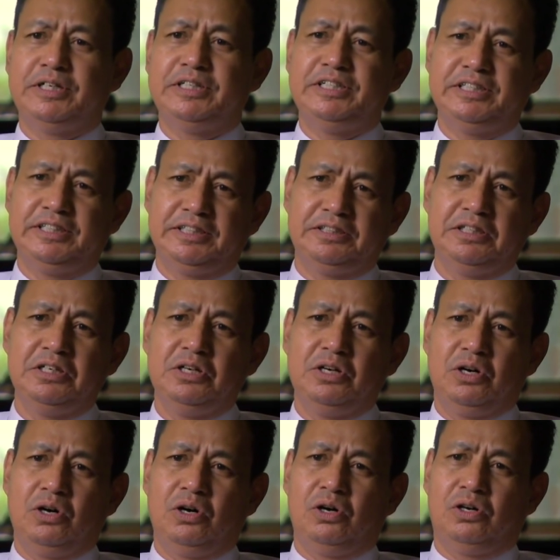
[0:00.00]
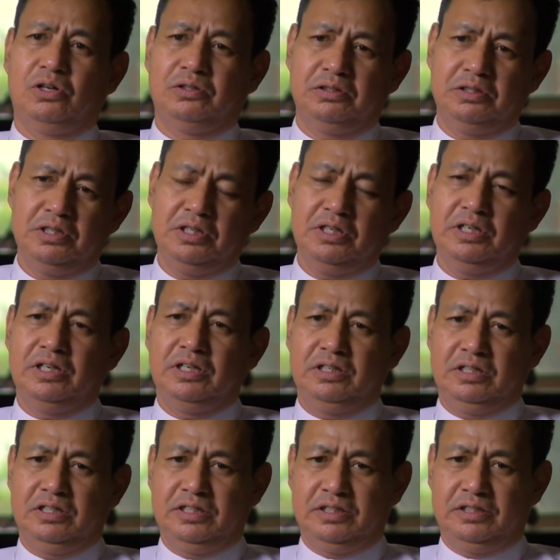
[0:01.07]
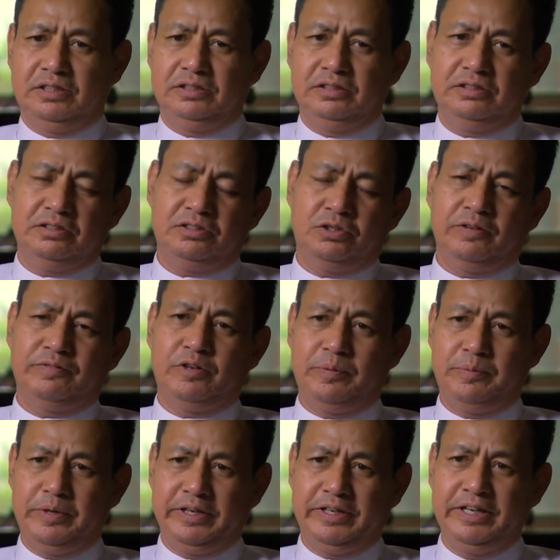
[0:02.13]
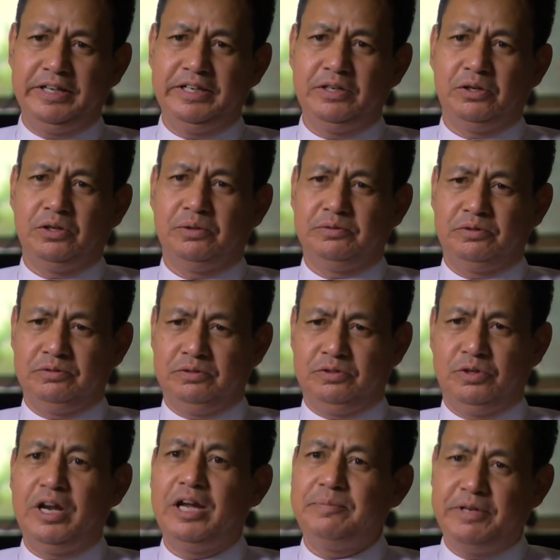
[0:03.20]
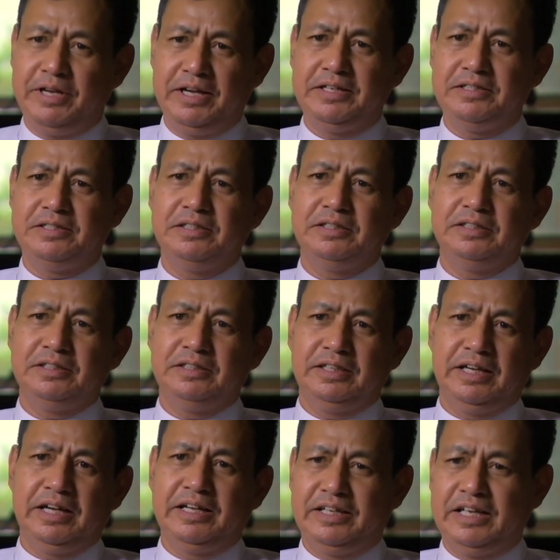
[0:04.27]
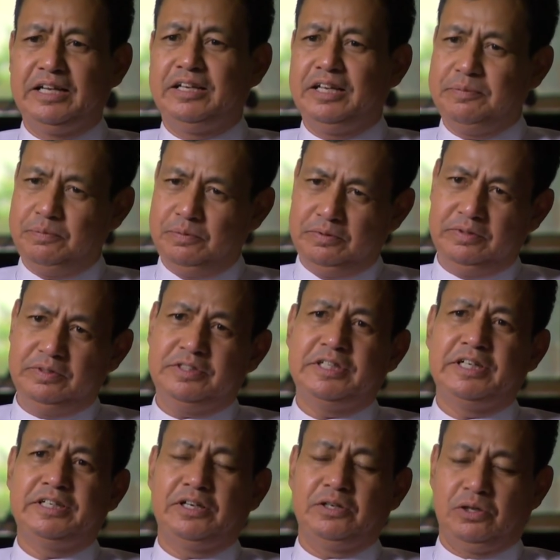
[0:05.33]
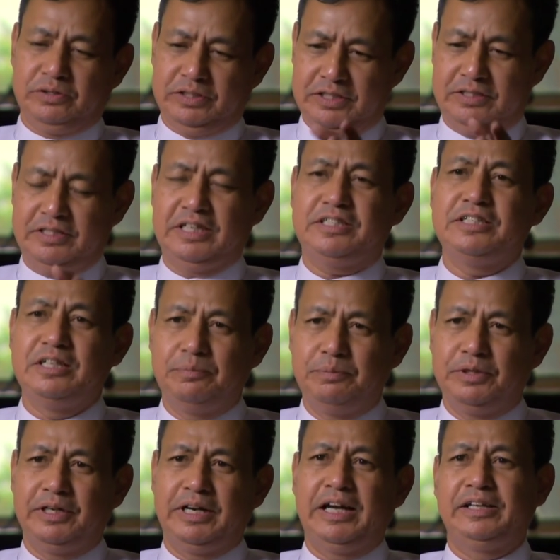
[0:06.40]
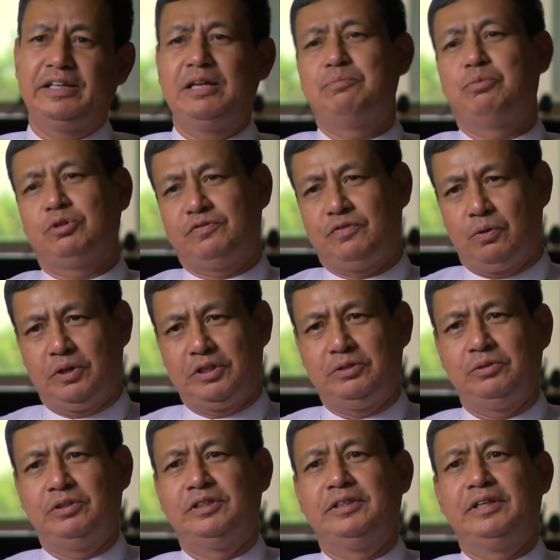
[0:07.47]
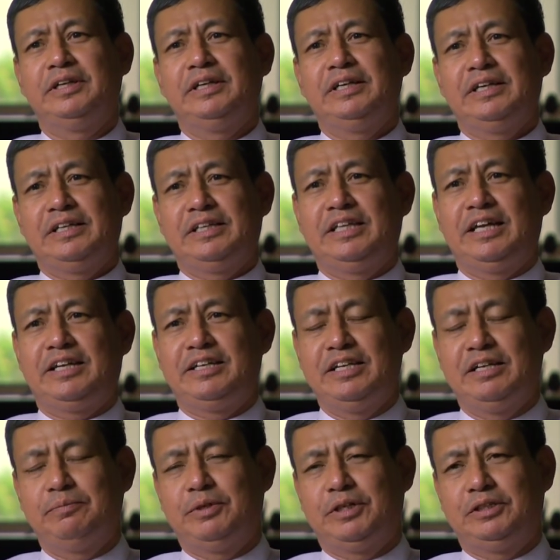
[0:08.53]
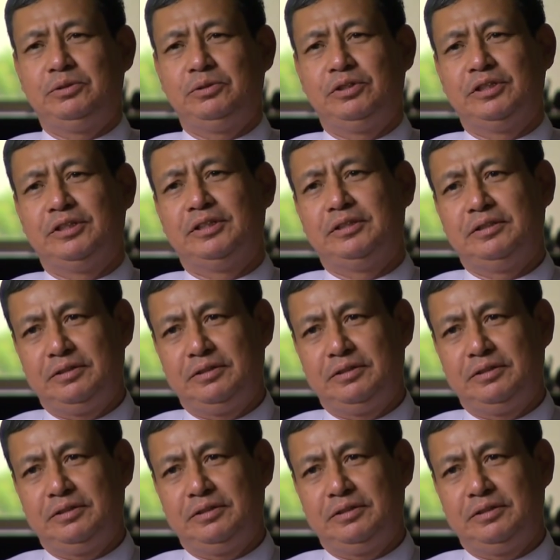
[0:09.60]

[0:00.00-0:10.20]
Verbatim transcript: murders or the drug trafficking or rape case. And then they settle on the such number and they put forward to th that number to the